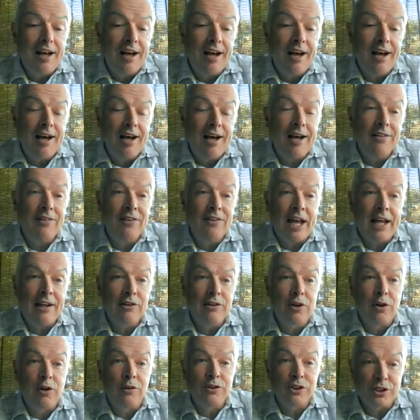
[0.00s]

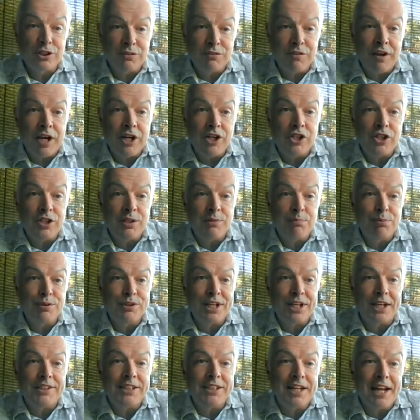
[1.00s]
that conservation and
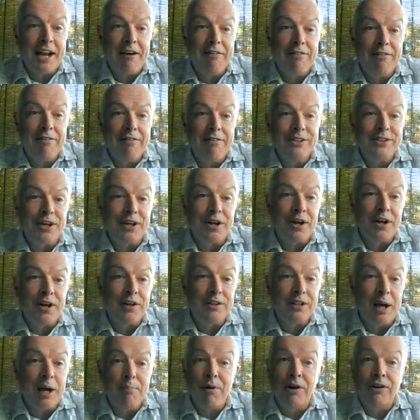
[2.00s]
protected areas
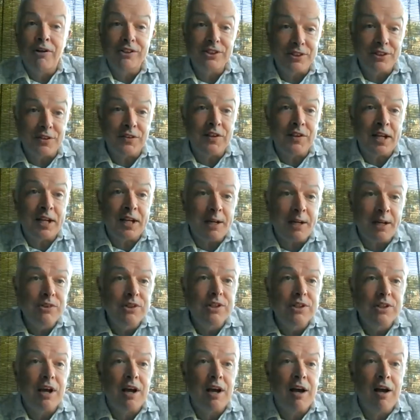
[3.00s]
are amongst the themes,